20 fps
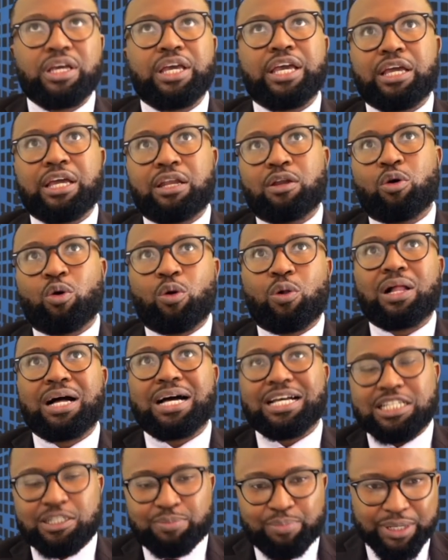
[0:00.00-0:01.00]
in all
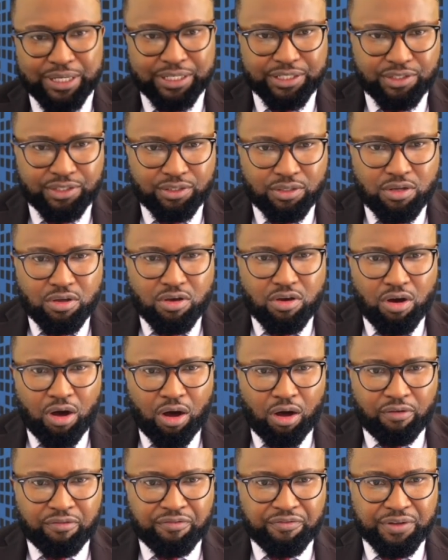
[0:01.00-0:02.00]
aspects
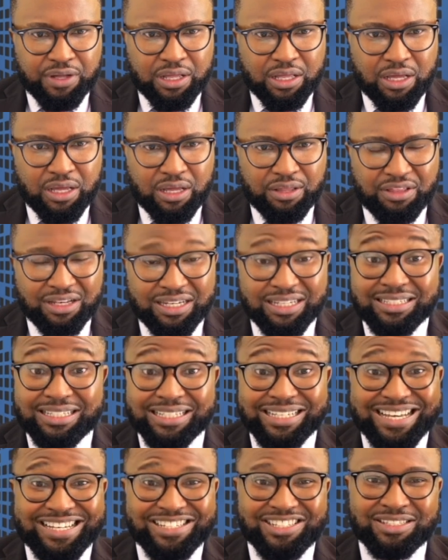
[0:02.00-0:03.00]
of the
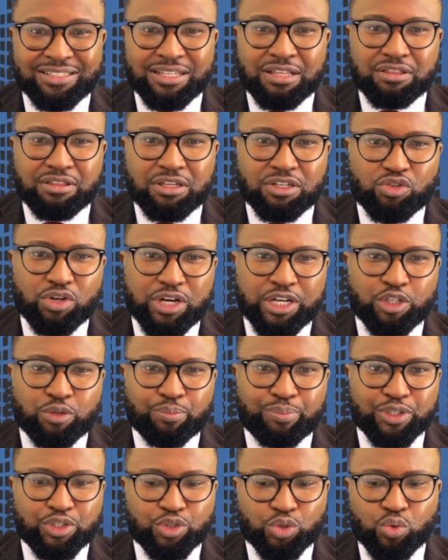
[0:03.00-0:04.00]
litigation that they're trying to
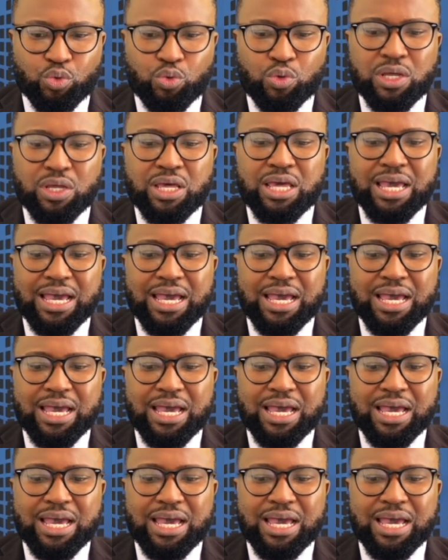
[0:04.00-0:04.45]
pursue.